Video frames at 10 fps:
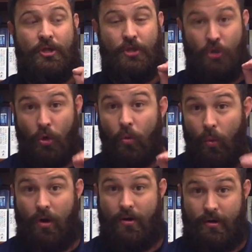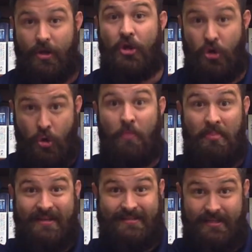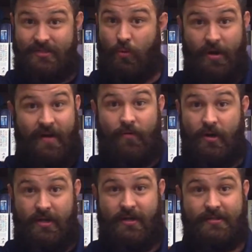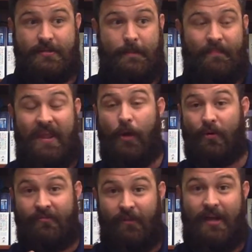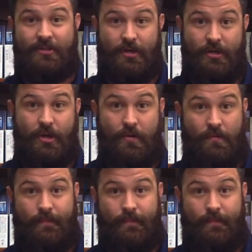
Your work, your business, whatever it is, it reflects on you.